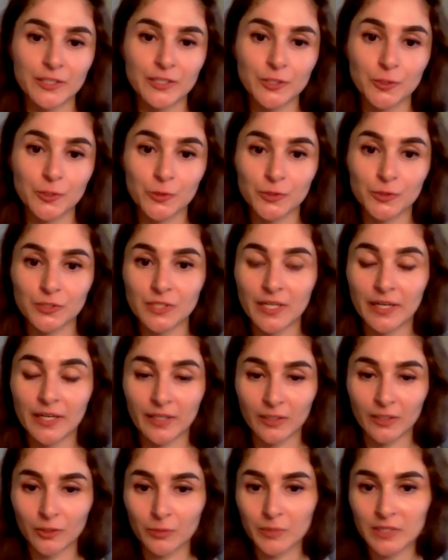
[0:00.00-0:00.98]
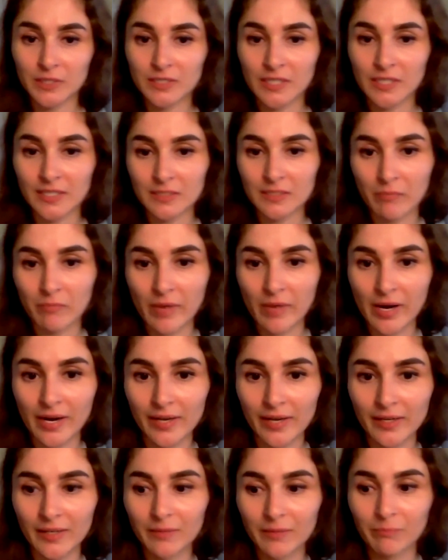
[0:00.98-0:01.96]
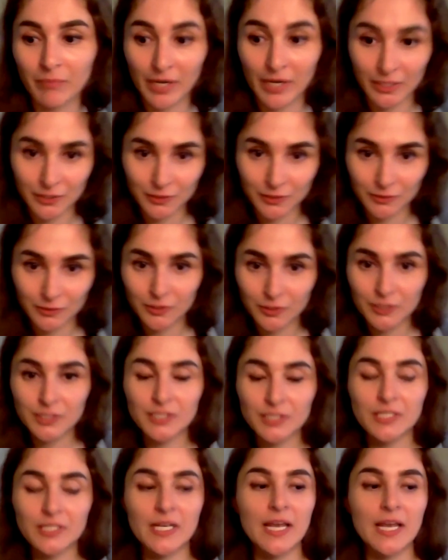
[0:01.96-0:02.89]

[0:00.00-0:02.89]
chose economics as my bachelor's.